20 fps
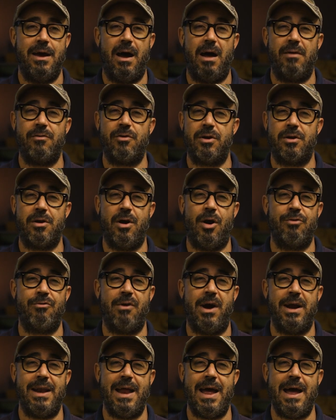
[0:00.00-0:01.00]
I've got a cold
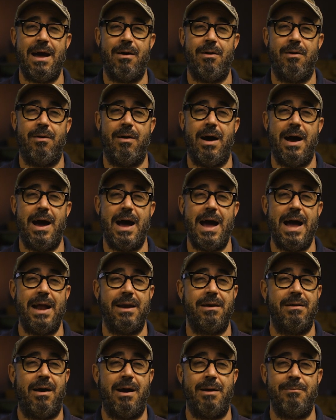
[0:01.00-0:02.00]
right now
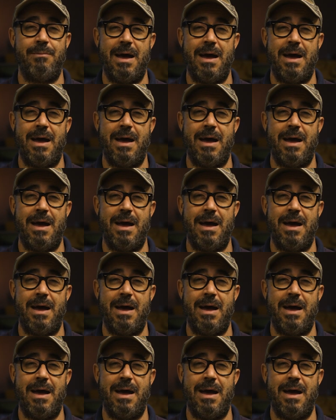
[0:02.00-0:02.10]
and I'm